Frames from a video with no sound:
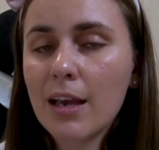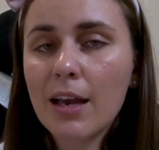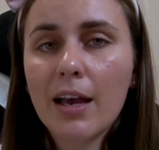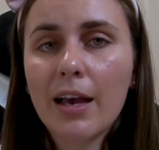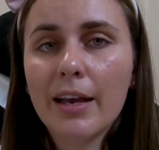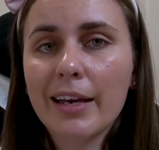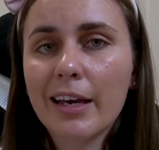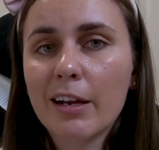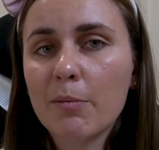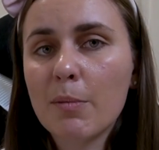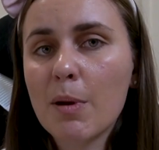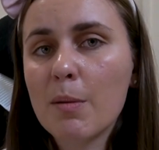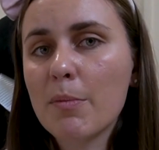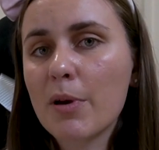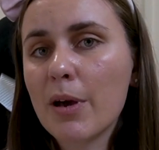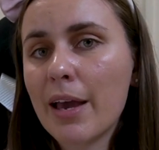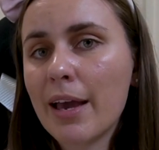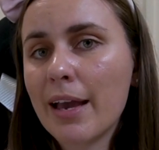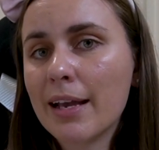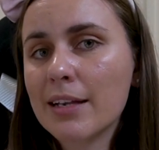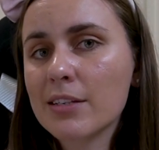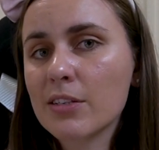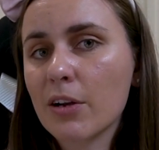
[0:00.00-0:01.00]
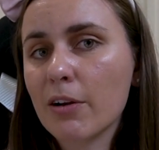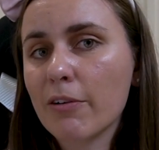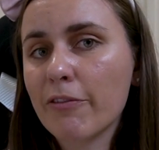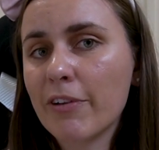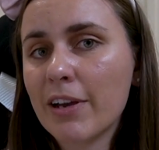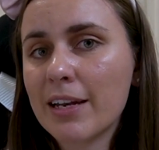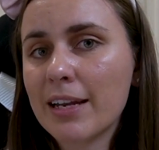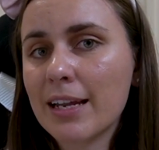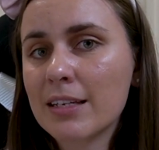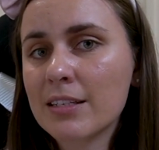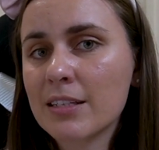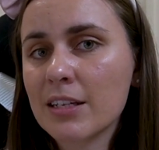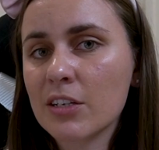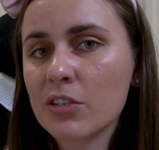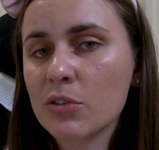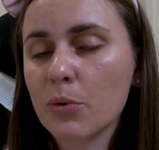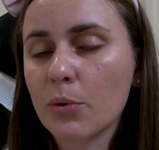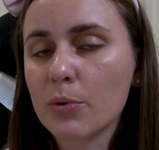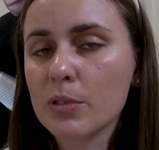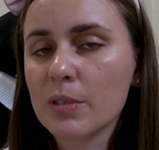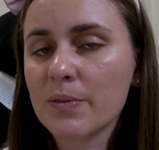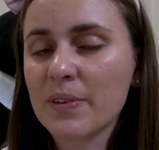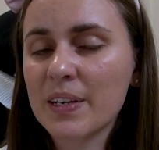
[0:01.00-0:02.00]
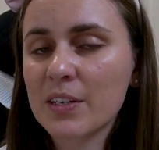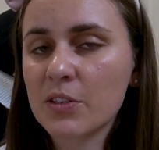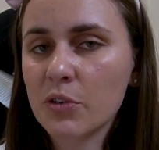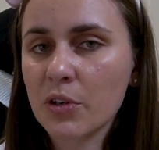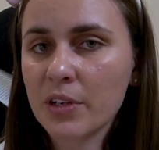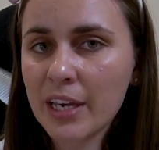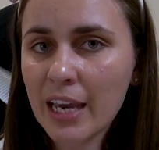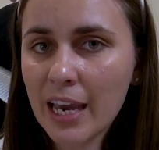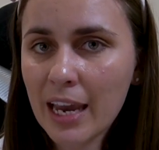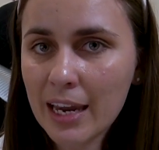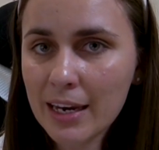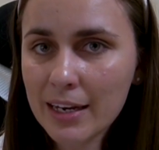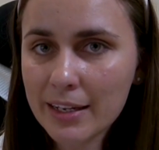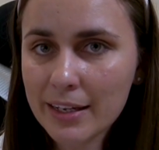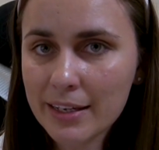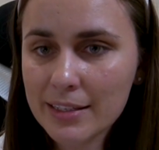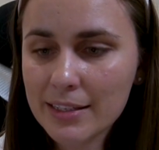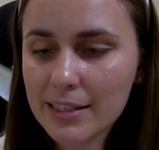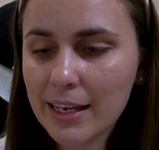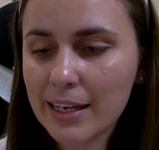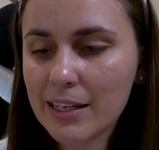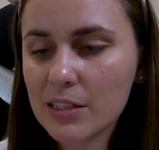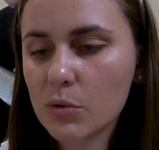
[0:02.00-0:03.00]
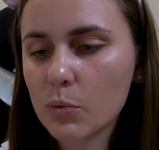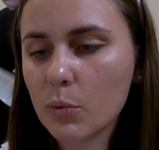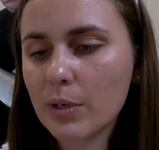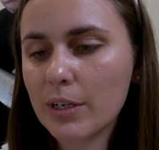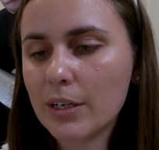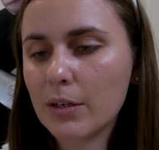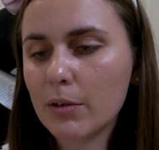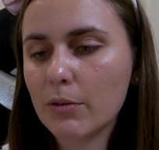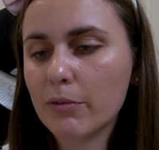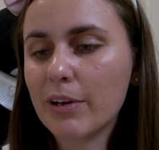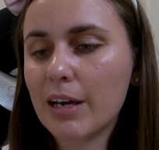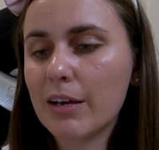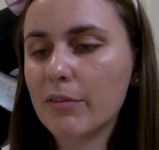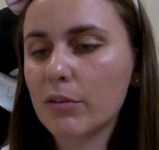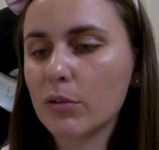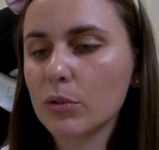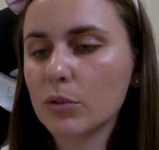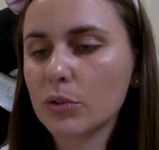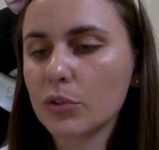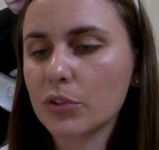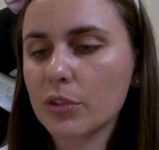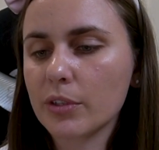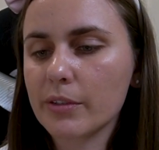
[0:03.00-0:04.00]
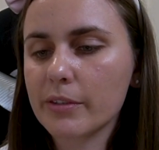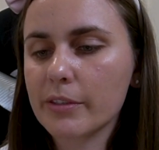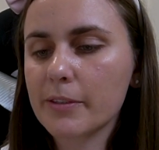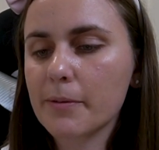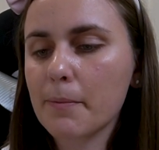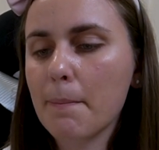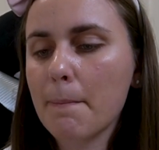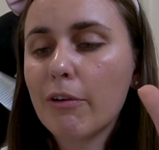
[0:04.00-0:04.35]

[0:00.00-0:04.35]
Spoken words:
Again, remember, eggs are a fantastic source of extra candies as well for evolutions.